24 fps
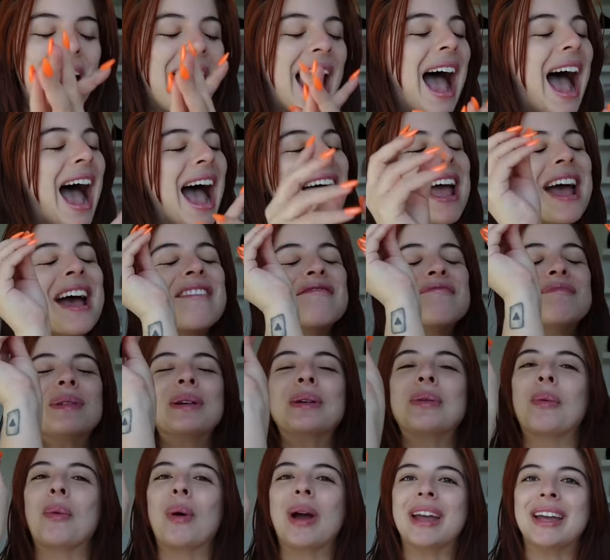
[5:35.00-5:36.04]
I have
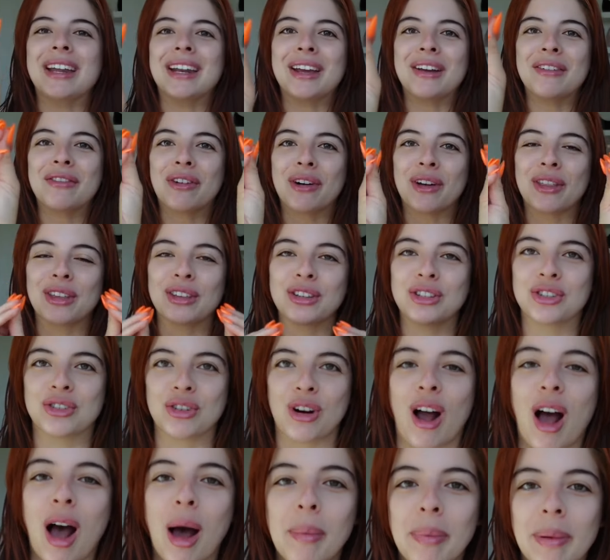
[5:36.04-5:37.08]
been waiting for this
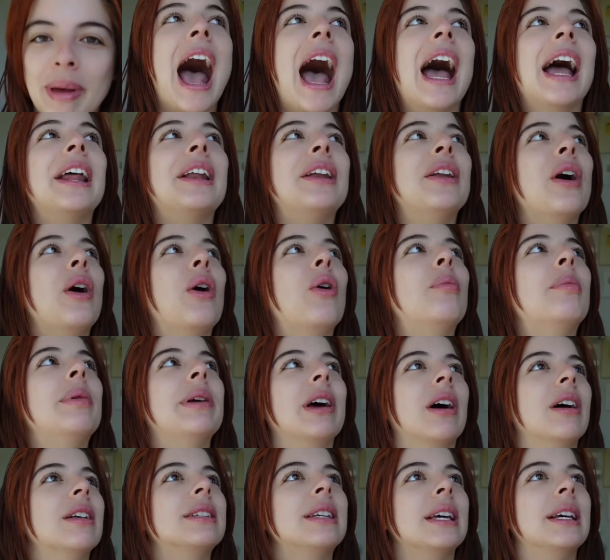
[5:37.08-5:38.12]
drop. I know
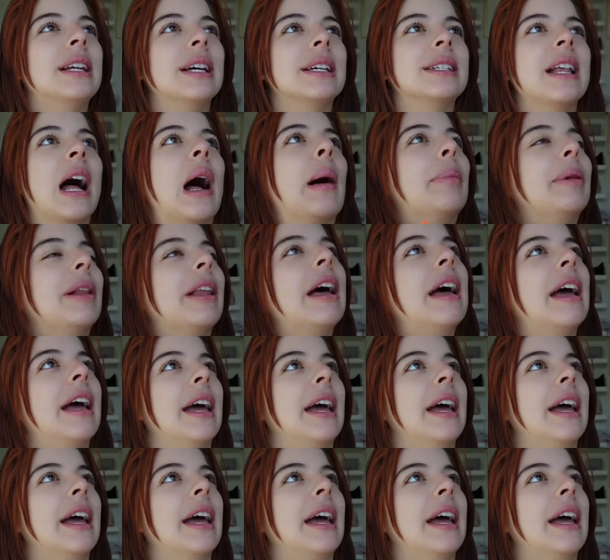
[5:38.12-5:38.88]
Beyonce does not play.